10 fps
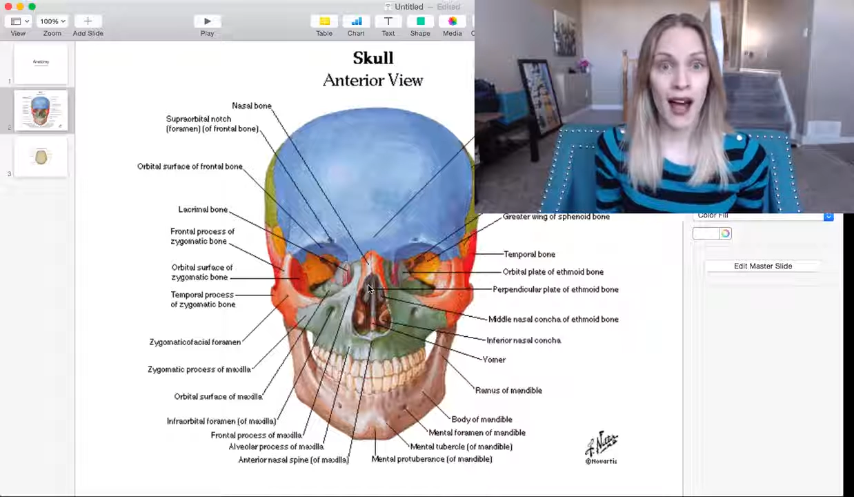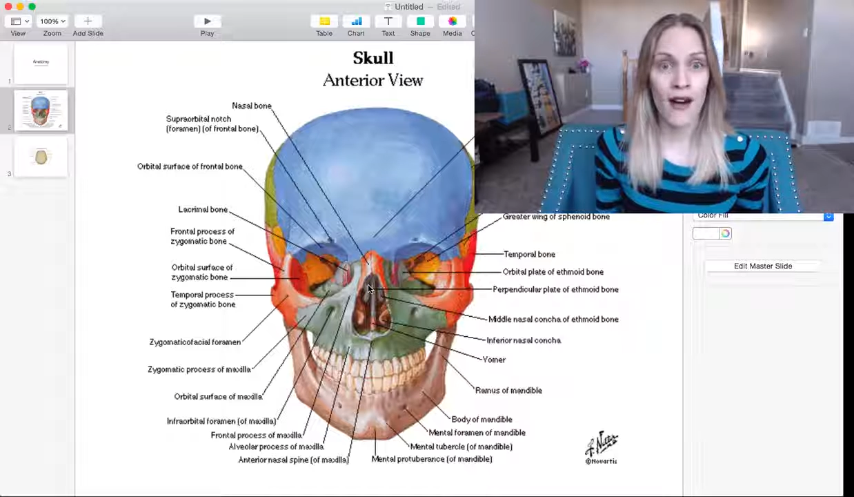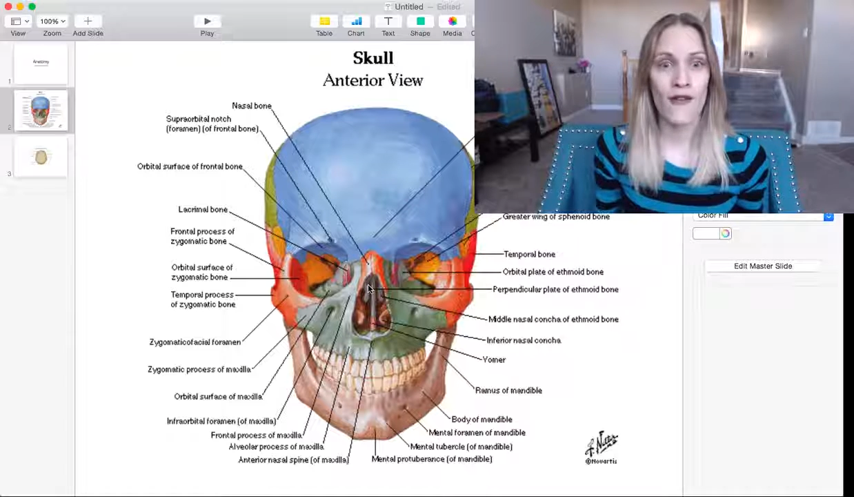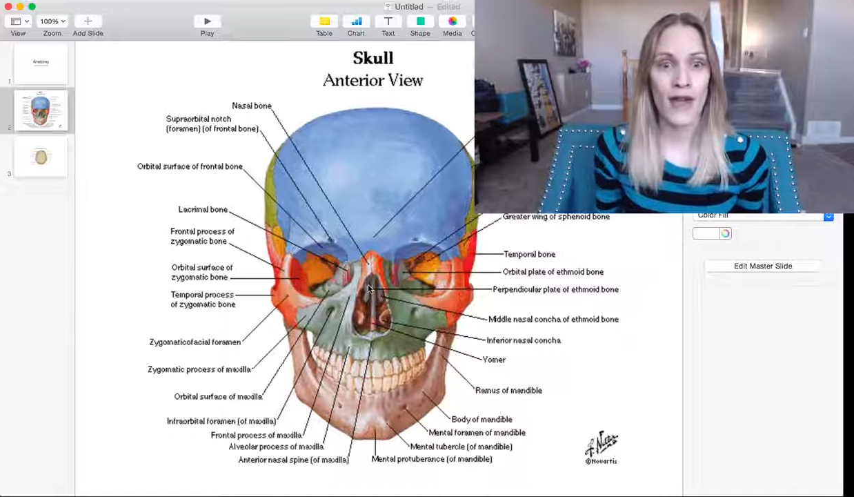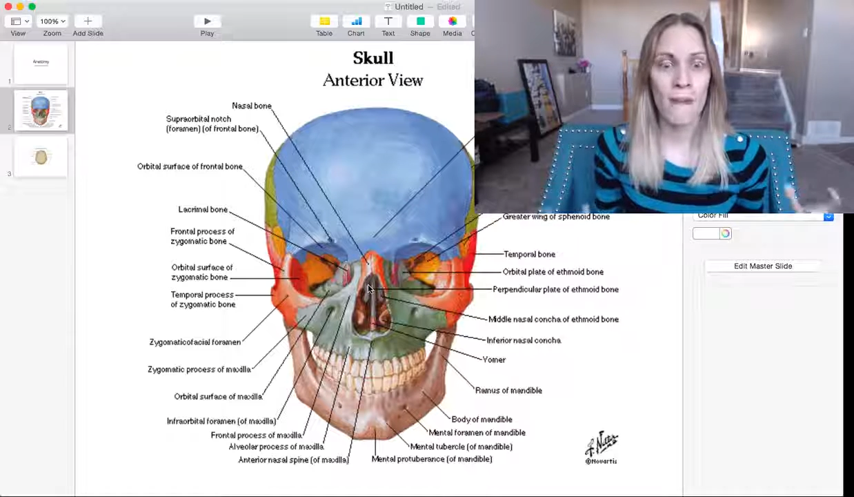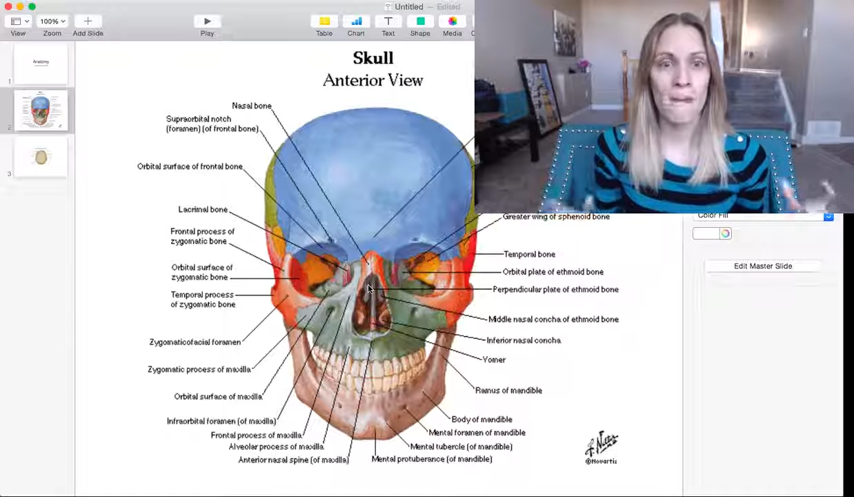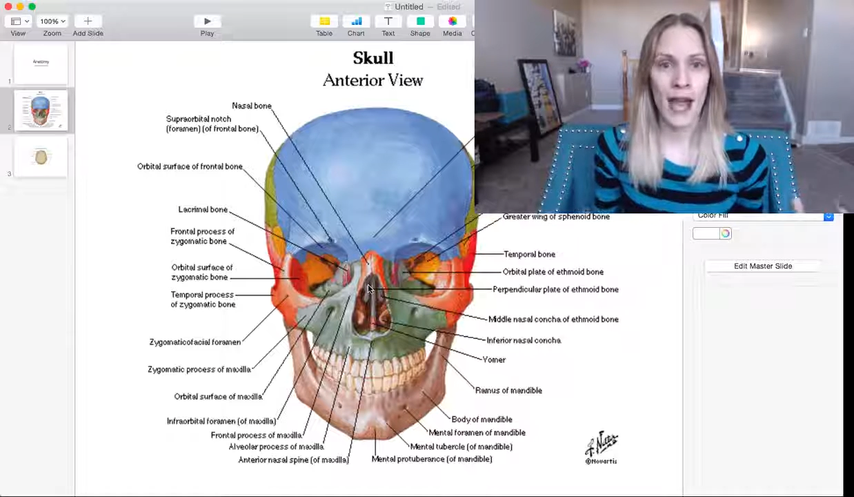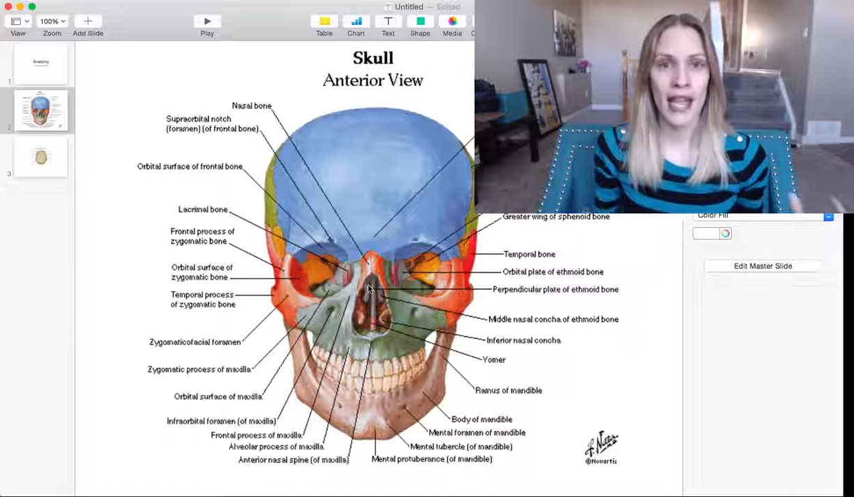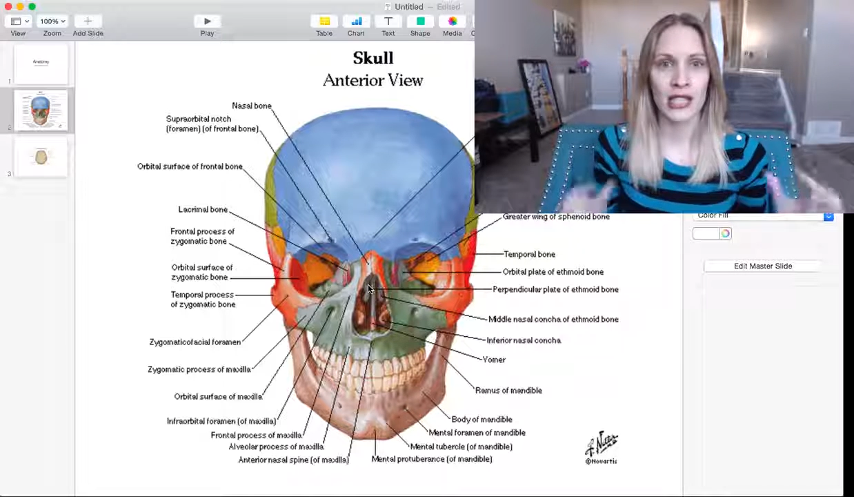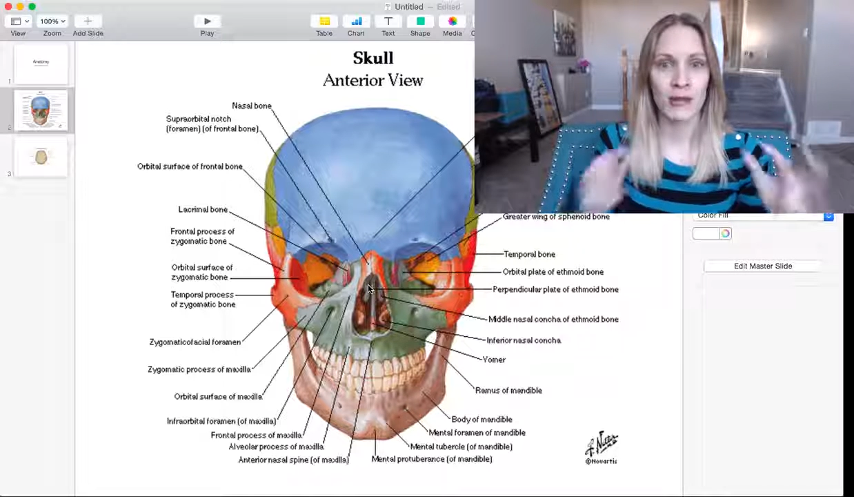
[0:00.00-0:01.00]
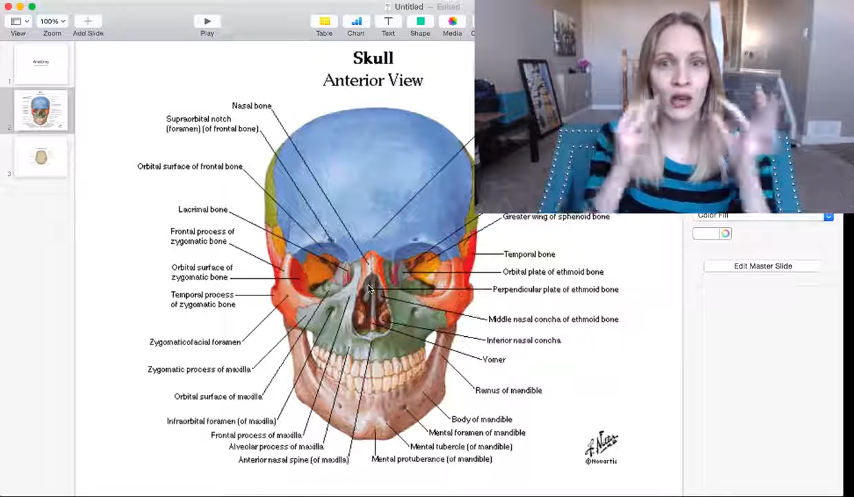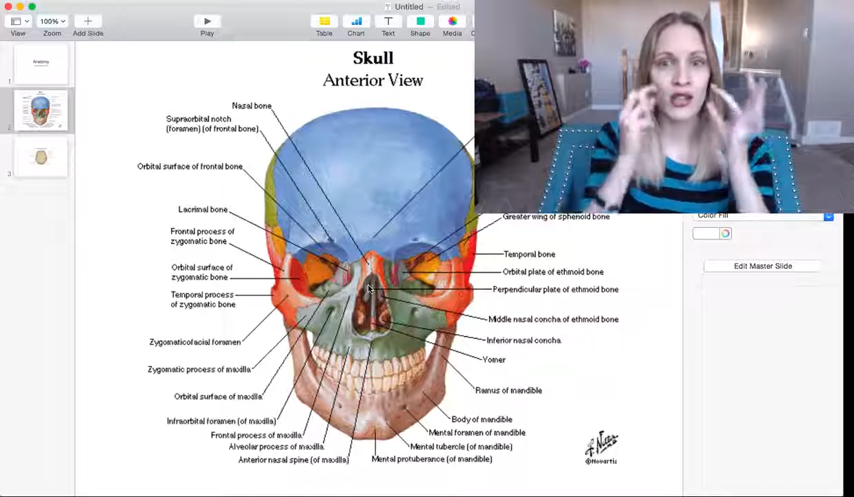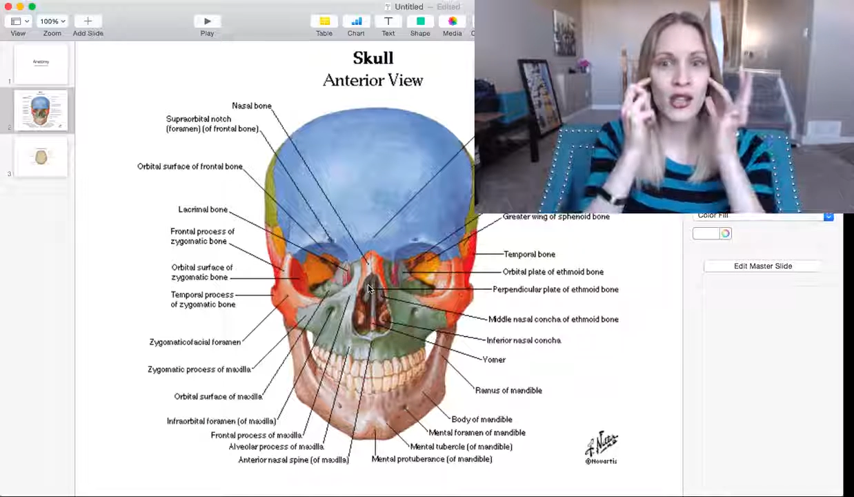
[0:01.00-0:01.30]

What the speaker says: of the mandible.